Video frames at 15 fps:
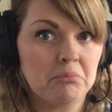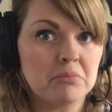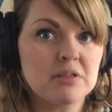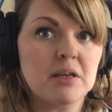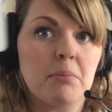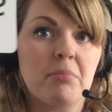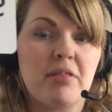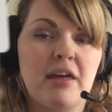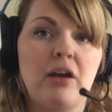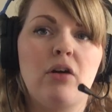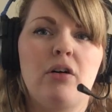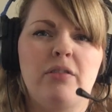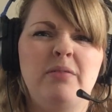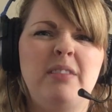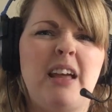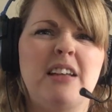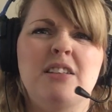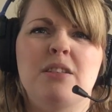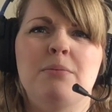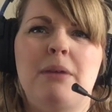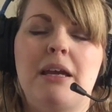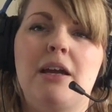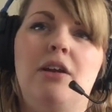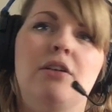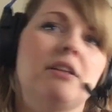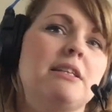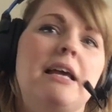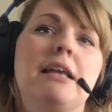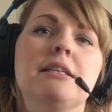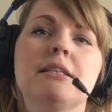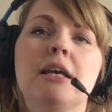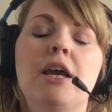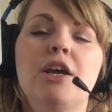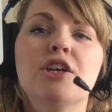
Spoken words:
something of, that doesn't make a lot of sense.